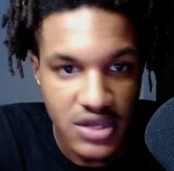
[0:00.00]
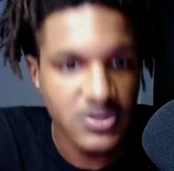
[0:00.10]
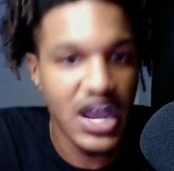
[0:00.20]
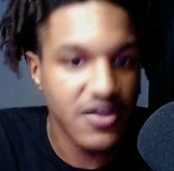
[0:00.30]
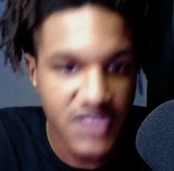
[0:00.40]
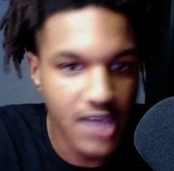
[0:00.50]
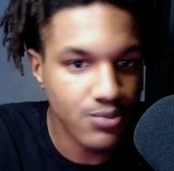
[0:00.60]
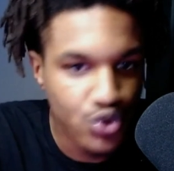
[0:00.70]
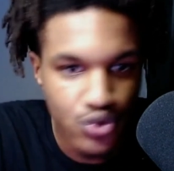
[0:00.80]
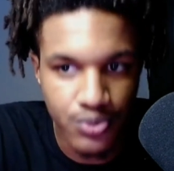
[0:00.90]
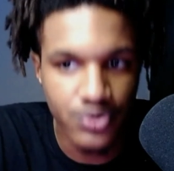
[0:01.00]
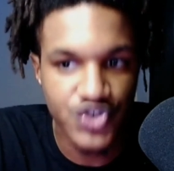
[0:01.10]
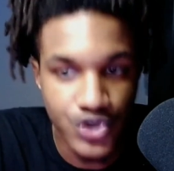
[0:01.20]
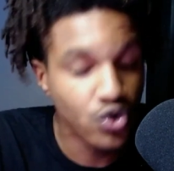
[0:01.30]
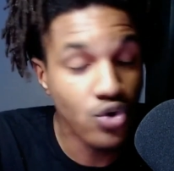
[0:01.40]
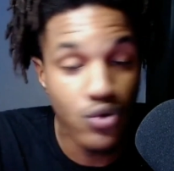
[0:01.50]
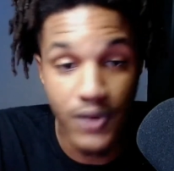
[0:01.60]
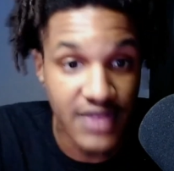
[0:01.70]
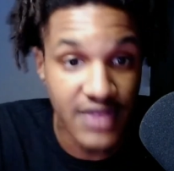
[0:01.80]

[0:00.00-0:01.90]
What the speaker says: Not named Drew Brees. The dude went